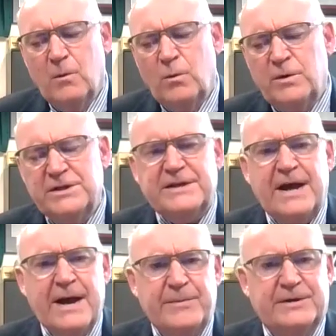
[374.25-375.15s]
When this
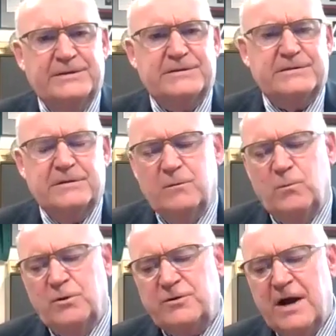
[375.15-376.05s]
happens,
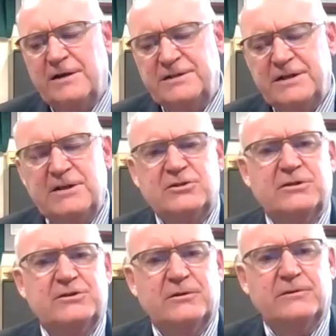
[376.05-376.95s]
we're trying to teach the
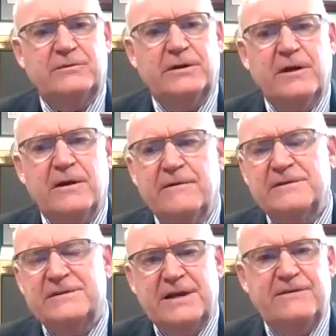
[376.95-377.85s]
children
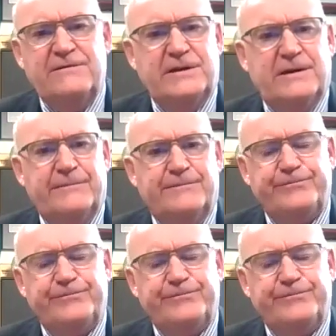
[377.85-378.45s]
safety.